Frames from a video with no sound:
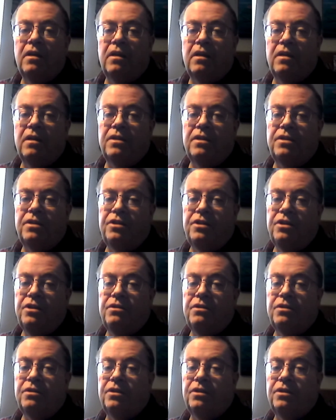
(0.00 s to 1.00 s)
is due
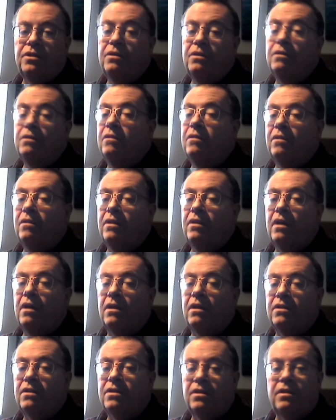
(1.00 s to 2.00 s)
to the
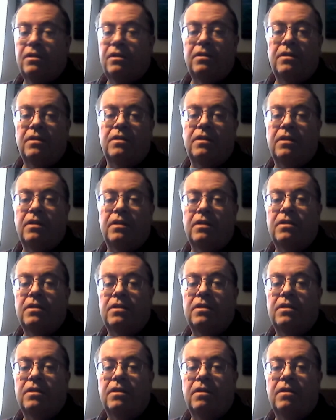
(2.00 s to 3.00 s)

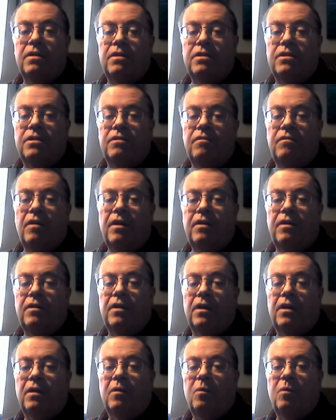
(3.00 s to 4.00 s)
uncertainties
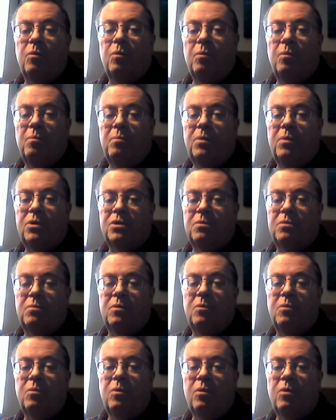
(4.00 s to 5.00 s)
surrounding
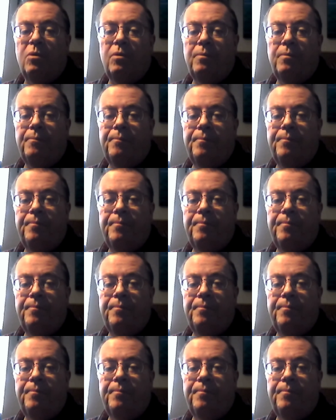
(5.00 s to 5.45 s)
possible war.